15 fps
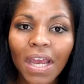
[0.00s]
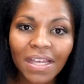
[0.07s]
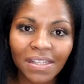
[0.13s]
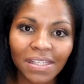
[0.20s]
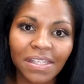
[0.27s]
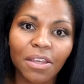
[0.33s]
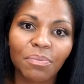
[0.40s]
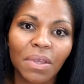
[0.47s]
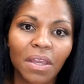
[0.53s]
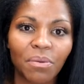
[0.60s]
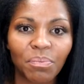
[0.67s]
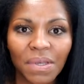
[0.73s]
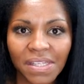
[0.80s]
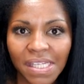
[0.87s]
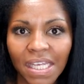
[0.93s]
This could be a
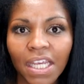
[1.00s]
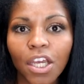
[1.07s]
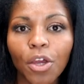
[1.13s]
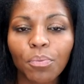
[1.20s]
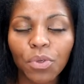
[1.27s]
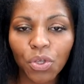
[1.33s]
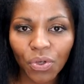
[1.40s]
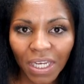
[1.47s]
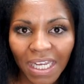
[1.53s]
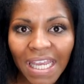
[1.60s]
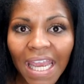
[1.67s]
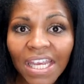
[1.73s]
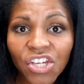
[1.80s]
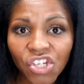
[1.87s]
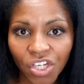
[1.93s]
busy
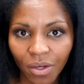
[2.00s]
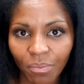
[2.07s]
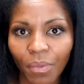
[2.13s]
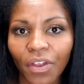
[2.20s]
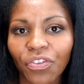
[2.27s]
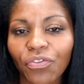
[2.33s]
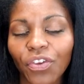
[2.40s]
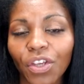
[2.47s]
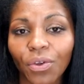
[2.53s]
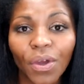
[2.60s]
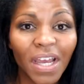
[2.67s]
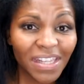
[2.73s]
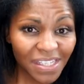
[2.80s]
communication month for you.